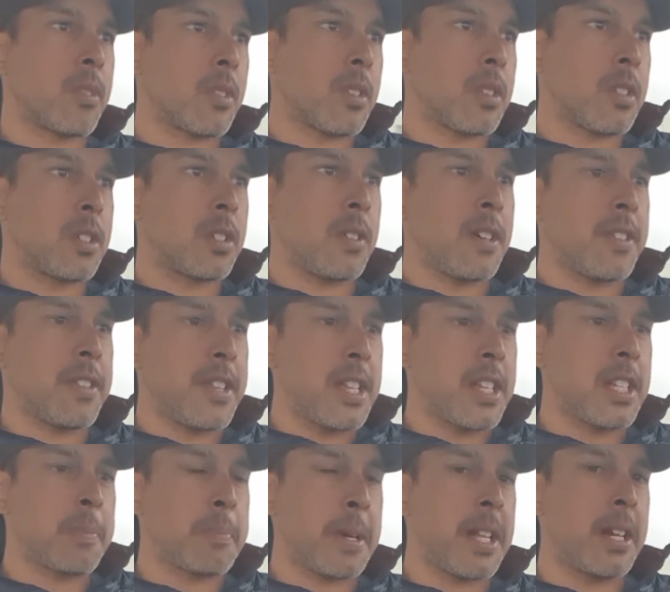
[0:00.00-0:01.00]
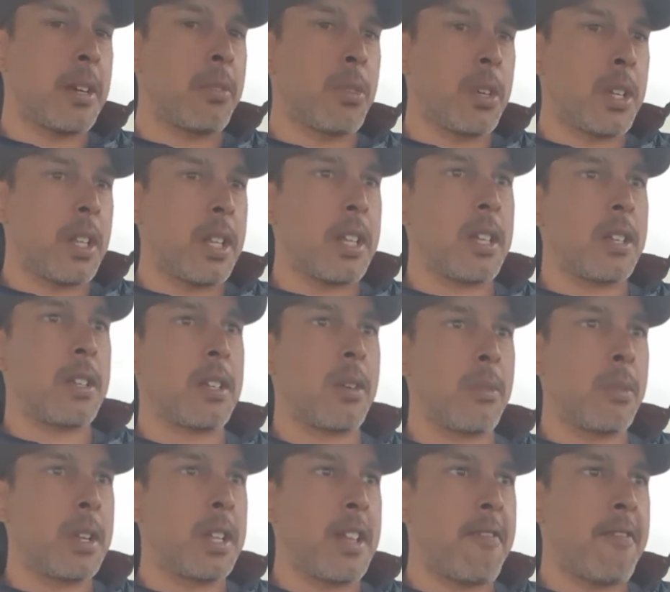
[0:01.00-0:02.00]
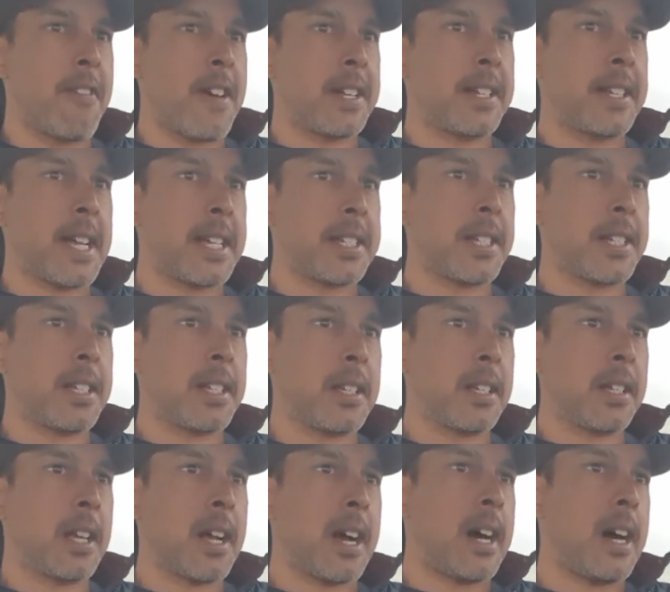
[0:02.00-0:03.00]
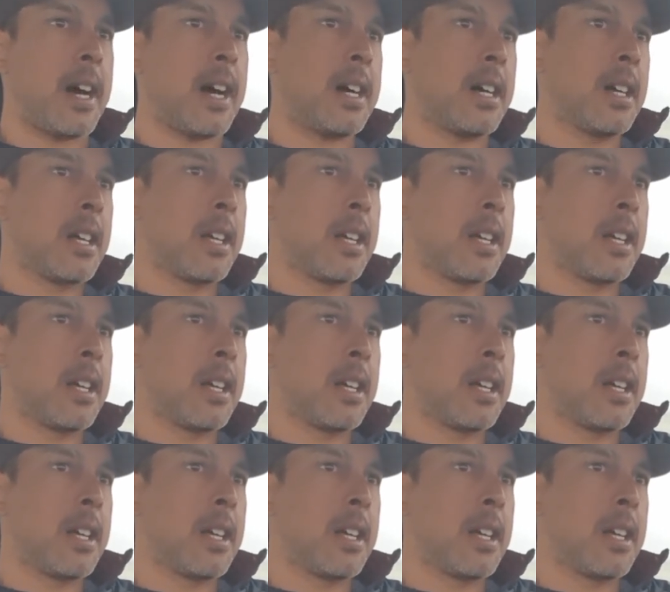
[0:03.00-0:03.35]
So I think it's been a really fantastic car,